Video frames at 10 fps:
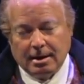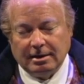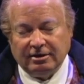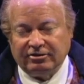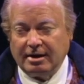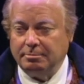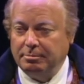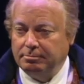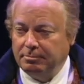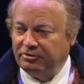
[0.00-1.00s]
And he
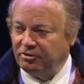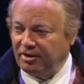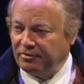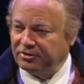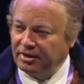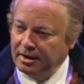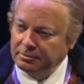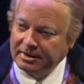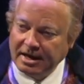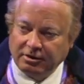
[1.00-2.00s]
said, "Mr. Jefferson, I
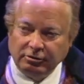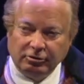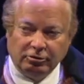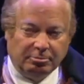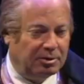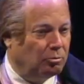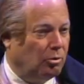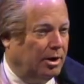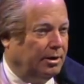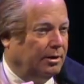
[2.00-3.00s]
would like you to do me
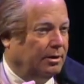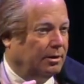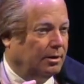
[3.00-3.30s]
one